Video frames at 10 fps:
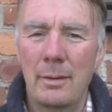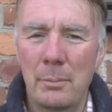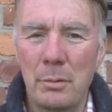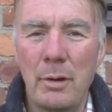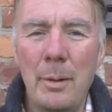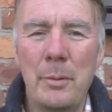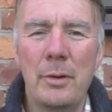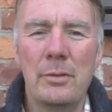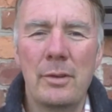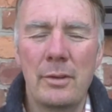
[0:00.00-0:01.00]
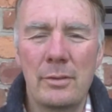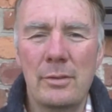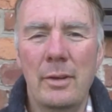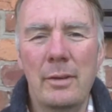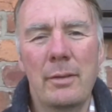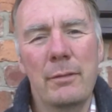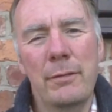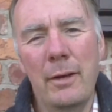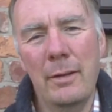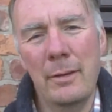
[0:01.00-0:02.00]
Barabbas, son of the
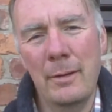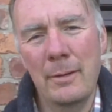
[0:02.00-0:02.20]
Father,